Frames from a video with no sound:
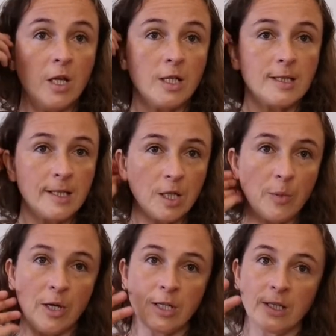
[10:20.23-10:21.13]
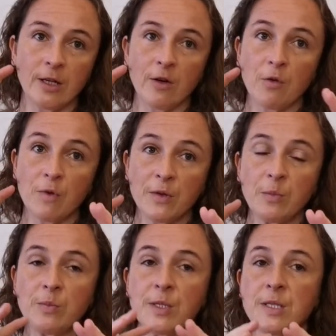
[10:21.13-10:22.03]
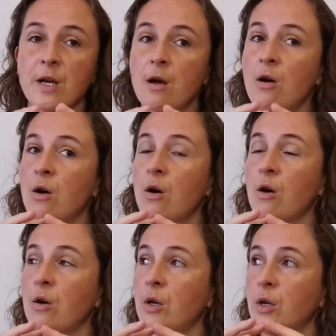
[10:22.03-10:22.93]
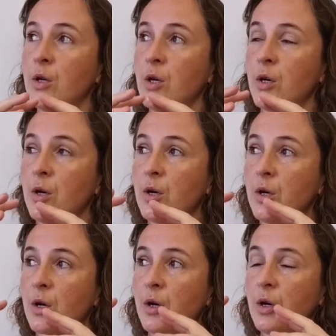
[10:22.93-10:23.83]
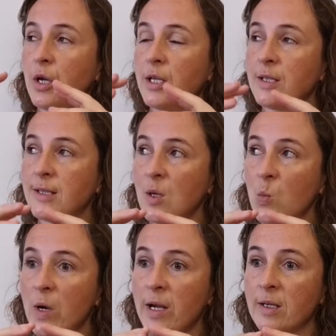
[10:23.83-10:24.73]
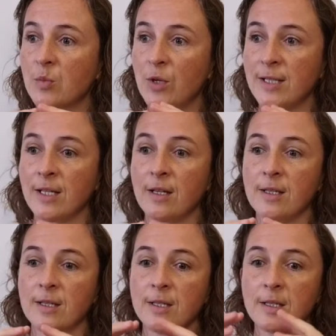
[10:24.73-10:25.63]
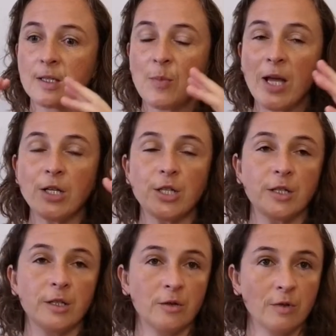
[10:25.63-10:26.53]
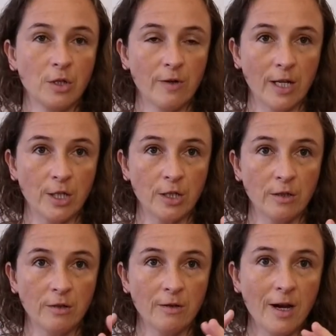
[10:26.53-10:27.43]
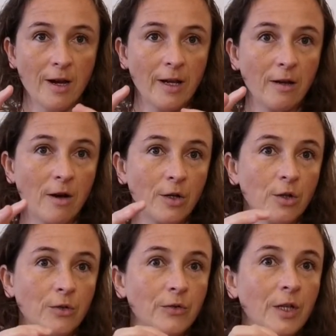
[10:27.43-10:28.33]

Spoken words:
Because think about it, there are rhythms that are in some way expressing as an expansion and a retraction, a kind of